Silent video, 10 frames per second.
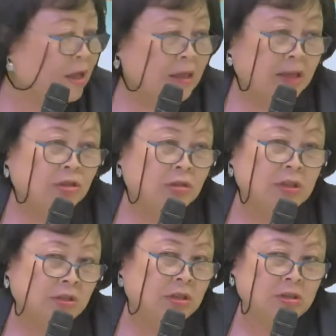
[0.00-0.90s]
That's
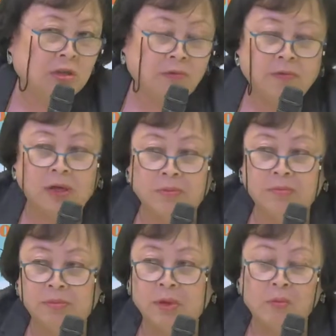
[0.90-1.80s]
just sort of
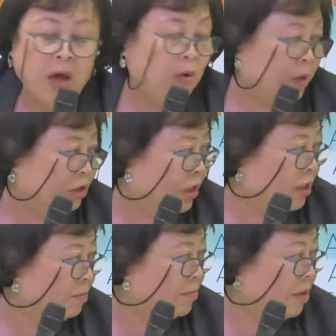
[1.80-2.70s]
well-wishing,
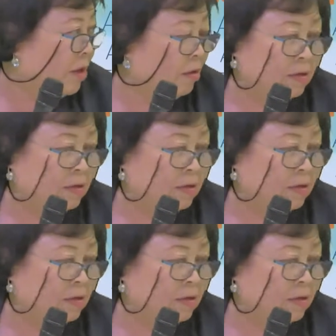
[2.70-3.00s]
you know.